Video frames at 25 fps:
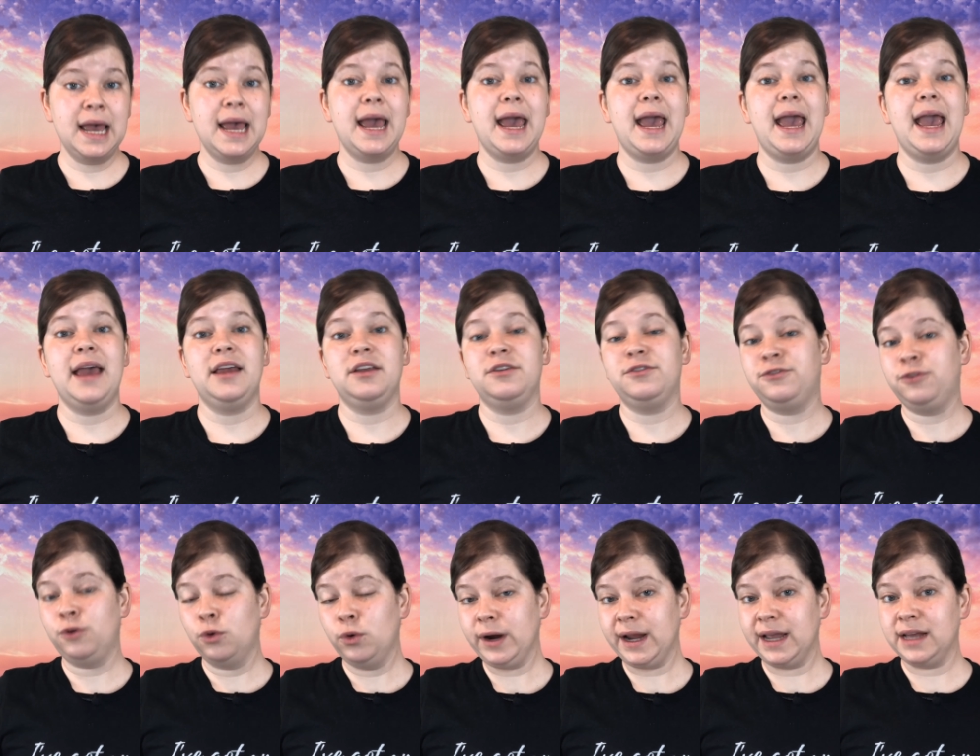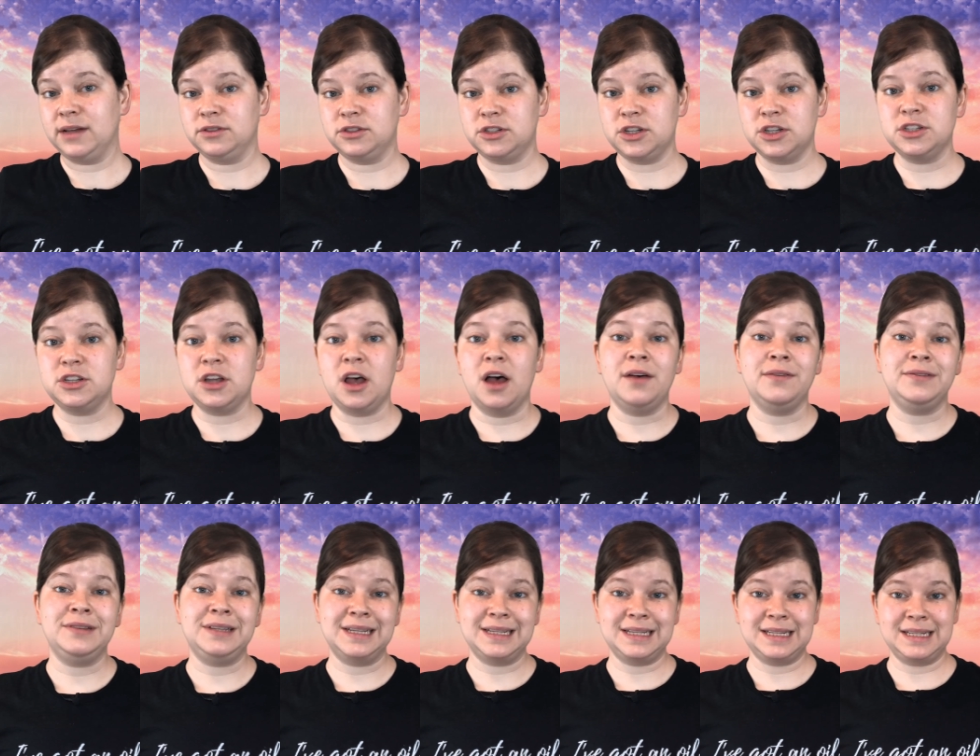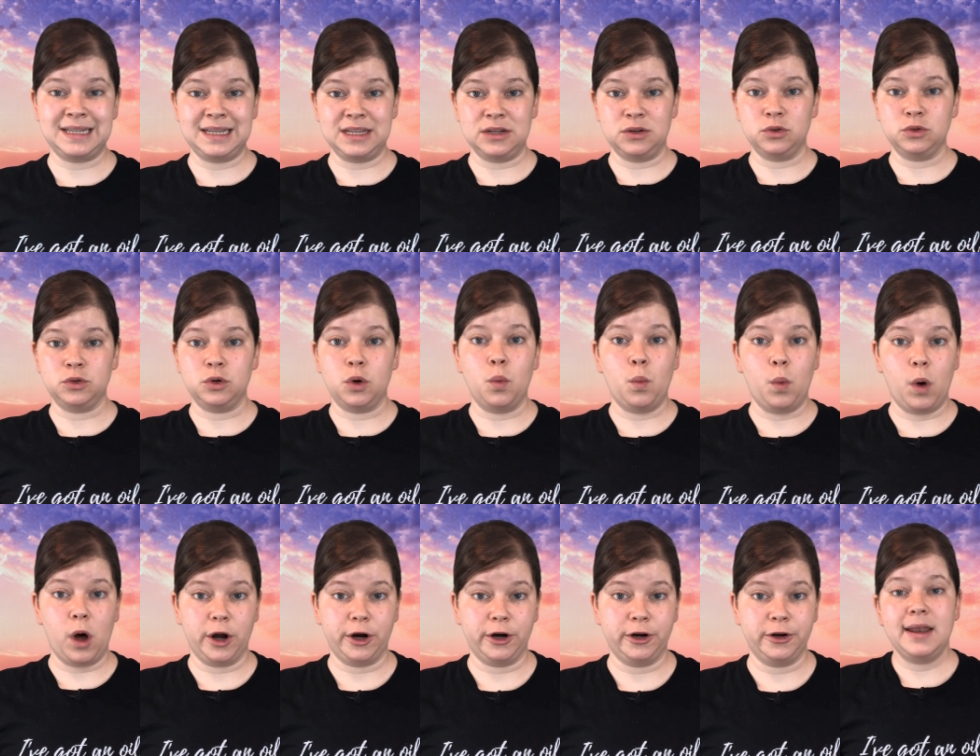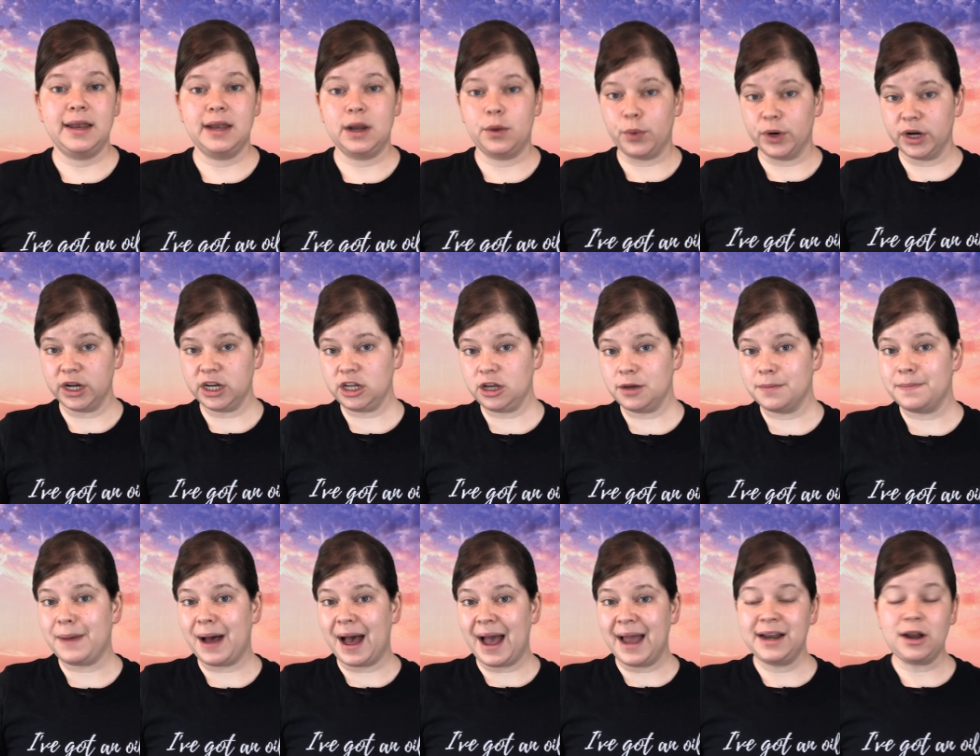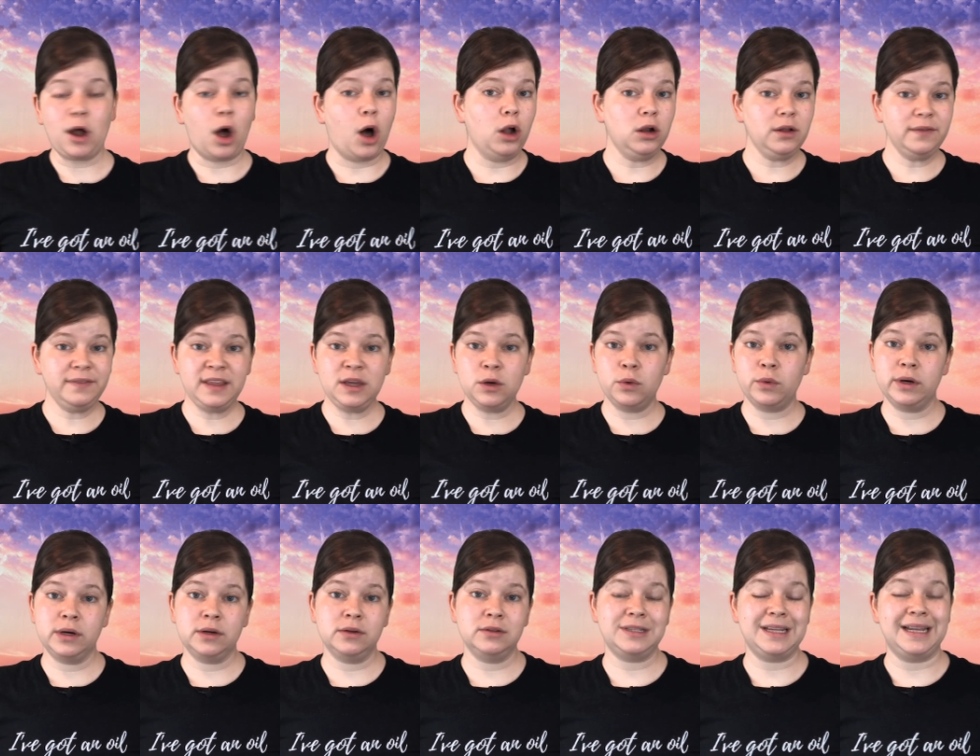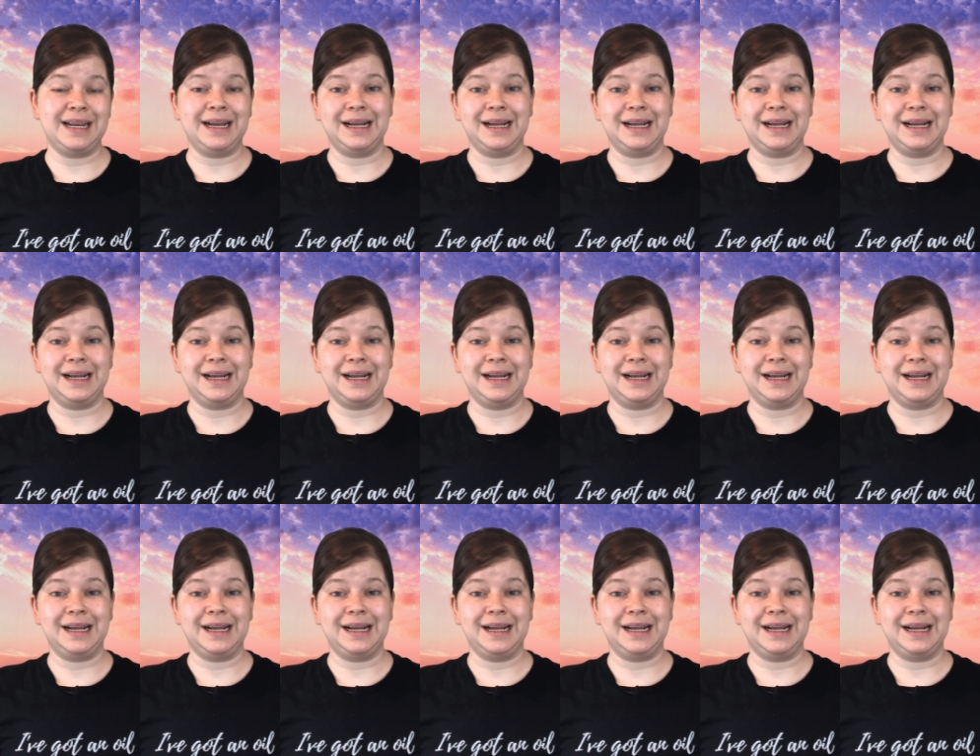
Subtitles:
and 4 ounces of distilled water. Now we're going to combine all of the oils in a